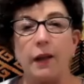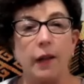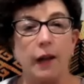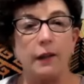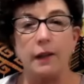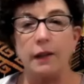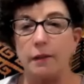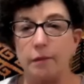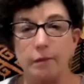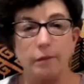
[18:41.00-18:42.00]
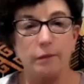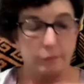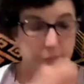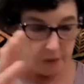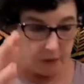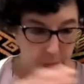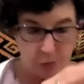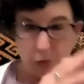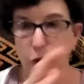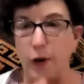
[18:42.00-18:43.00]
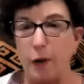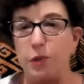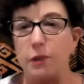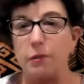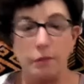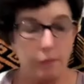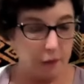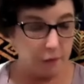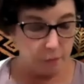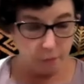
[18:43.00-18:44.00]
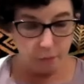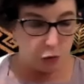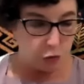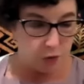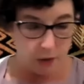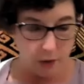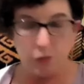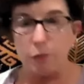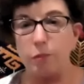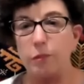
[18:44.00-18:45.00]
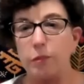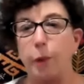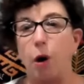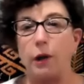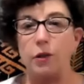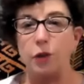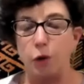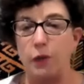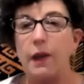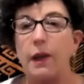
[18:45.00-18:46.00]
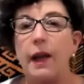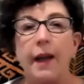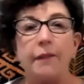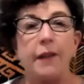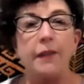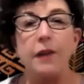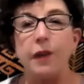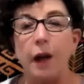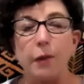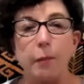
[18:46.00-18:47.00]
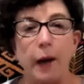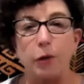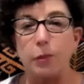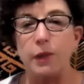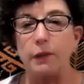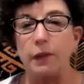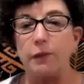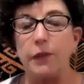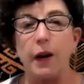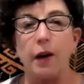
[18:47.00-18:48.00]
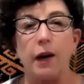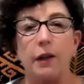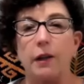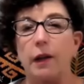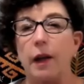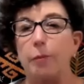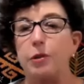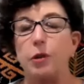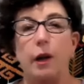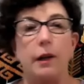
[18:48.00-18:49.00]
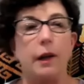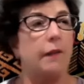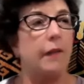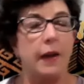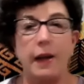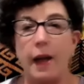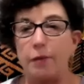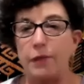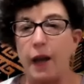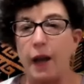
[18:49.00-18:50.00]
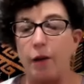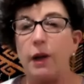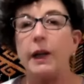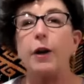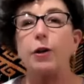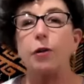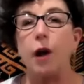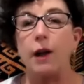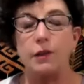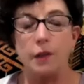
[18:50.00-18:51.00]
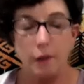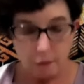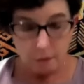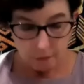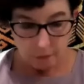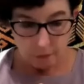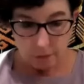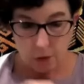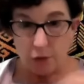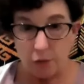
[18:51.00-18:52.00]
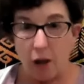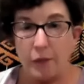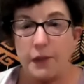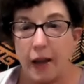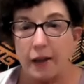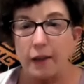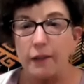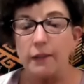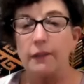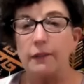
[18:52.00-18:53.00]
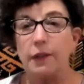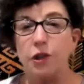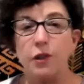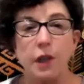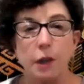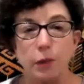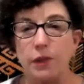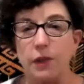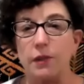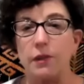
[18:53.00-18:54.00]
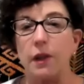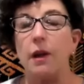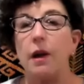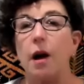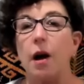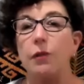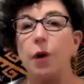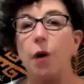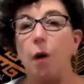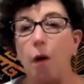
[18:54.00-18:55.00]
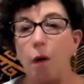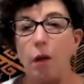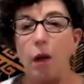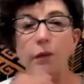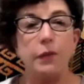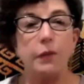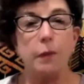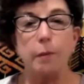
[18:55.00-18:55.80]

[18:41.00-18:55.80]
collected samples of grapes and citrus leaves and bark and so forth, and then they found the microbes that live there and then have now characterized. So they've gotten the data, the gene sequences of all of the